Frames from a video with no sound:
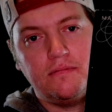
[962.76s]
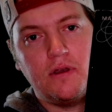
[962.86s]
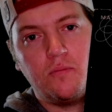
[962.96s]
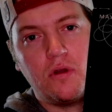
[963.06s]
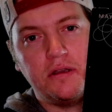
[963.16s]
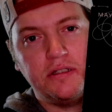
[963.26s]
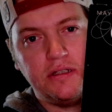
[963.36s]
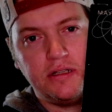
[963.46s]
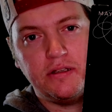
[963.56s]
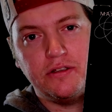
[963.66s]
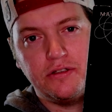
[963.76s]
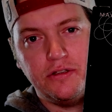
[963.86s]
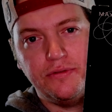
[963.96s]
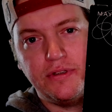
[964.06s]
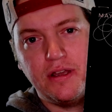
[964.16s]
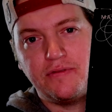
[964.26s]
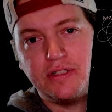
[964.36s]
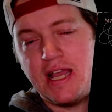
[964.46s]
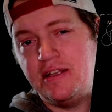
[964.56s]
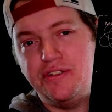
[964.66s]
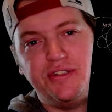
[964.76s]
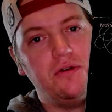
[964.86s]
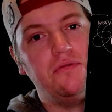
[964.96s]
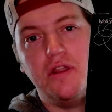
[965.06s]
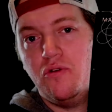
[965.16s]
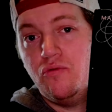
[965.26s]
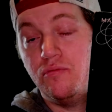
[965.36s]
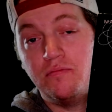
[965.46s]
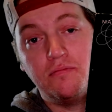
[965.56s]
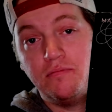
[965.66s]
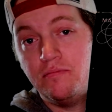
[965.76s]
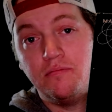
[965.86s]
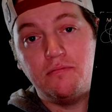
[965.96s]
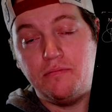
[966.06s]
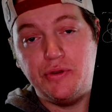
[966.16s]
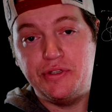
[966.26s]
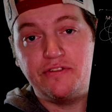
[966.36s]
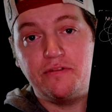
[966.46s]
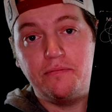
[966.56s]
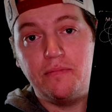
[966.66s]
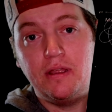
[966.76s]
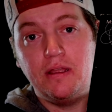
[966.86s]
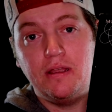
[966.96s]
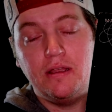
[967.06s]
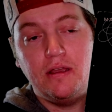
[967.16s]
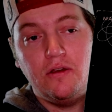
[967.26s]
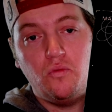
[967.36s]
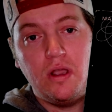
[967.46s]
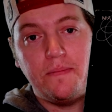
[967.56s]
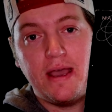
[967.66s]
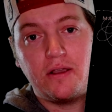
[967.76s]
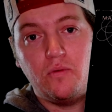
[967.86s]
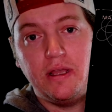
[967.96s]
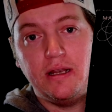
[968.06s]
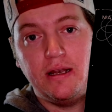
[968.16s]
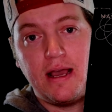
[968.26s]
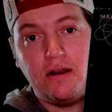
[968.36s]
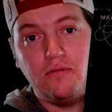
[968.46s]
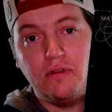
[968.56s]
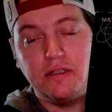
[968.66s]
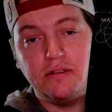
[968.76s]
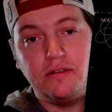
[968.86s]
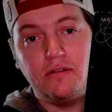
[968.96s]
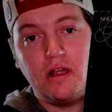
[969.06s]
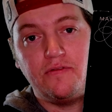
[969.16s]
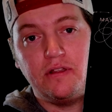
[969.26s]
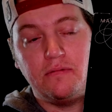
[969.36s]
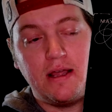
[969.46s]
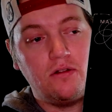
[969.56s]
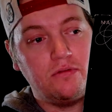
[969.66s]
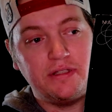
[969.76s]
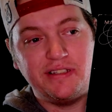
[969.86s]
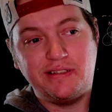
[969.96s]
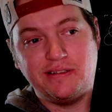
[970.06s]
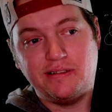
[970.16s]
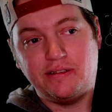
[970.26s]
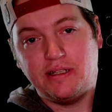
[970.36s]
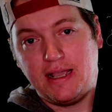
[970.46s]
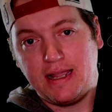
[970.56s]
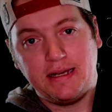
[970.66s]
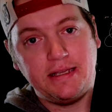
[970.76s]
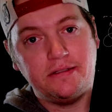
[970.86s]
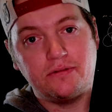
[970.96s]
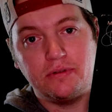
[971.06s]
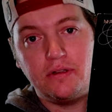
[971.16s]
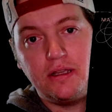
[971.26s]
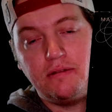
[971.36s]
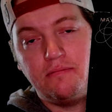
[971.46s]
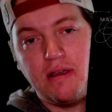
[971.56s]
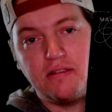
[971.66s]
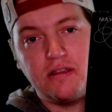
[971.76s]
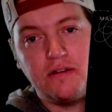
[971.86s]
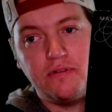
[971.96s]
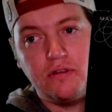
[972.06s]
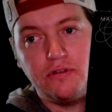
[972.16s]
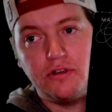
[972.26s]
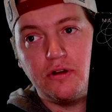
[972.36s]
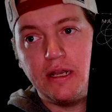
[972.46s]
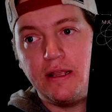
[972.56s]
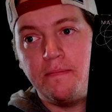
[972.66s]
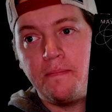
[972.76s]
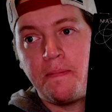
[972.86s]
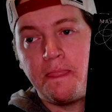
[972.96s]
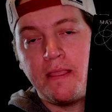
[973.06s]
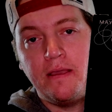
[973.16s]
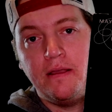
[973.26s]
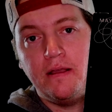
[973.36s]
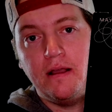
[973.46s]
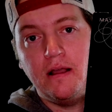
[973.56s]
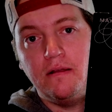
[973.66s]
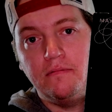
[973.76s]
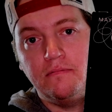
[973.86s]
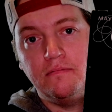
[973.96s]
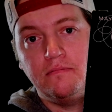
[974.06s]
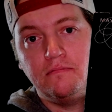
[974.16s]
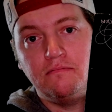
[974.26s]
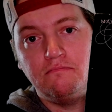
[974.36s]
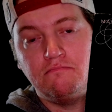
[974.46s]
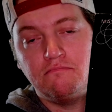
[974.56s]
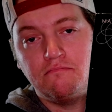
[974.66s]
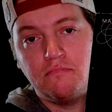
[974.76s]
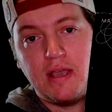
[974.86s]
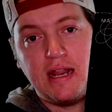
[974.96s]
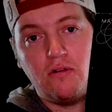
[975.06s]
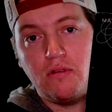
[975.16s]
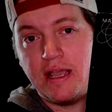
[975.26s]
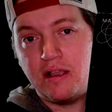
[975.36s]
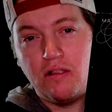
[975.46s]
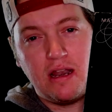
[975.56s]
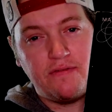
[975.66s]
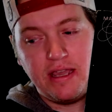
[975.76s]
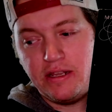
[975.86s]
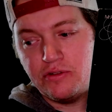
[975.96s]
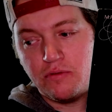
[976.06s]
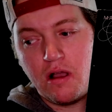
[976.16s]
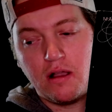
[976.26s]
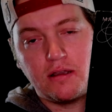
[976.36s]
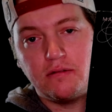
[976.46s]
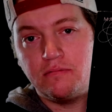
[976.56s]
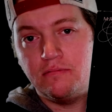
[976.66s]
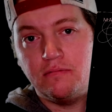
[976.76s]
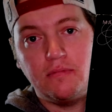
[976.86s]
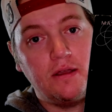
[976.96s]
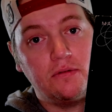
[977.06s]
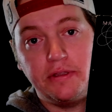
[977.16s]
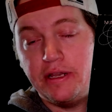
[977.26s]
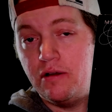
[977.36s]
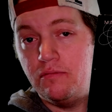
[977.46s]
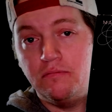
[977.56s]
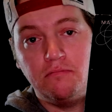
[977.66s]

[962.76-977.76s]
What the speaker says: I'll probably stick to just new stuff because I just don't know music from way back when, and I don't listen to a lot of it. I don't listen to 80s really, outside of a little Journey. I don't like a lot of 80s rock. I really don't.